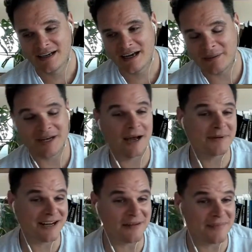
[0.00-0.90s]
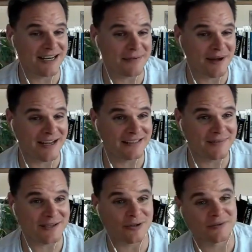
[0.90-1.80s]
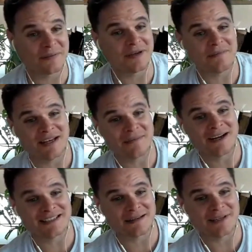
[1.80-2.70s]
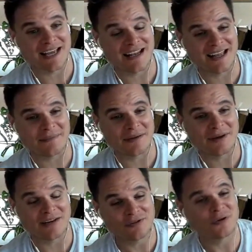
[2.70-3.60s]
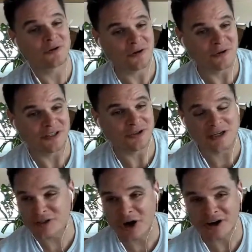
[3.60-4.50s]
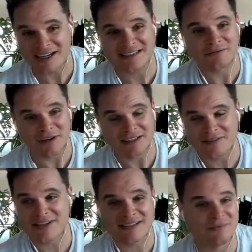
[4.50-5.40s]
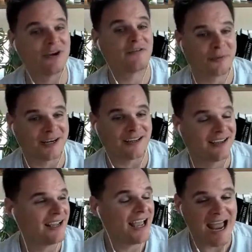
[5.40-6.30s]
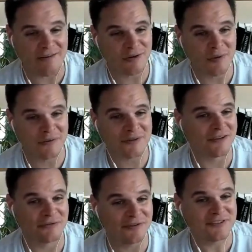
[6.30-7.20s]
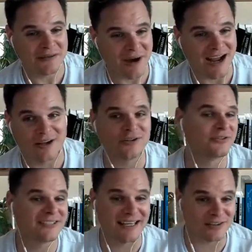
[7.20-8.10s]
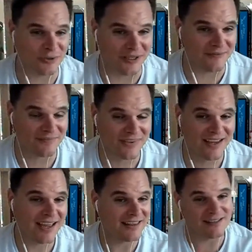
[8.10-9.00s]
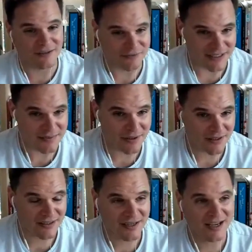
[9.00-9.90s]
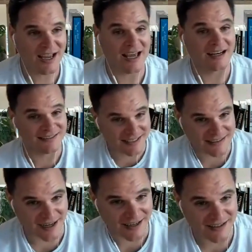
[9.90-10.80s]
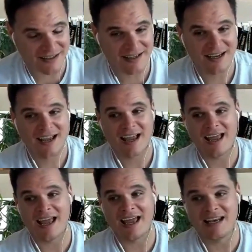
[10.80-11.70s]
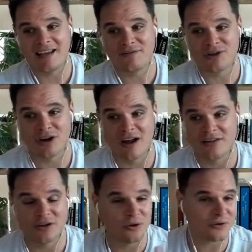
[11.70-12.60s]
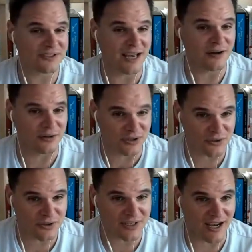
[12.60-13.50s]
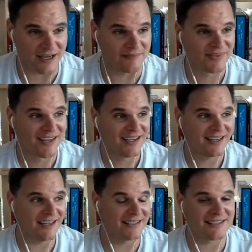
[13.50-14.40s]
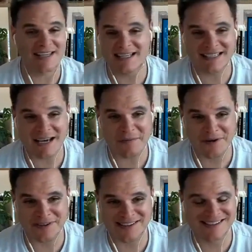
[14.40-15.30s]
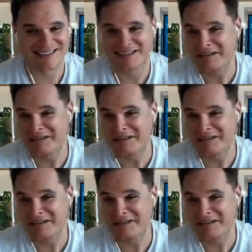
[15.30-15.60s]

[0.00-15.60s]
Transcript: I mean, I'm not in the media buying space, so somebody media buying is going to be yelling at me. But if you're doing local lead gen, targeting is effectively the same for everybody. Everyone within 15 miles, get to it. And that's on Facebook and on TikTok. And if you're on the Google side or the search side, it's these keywords.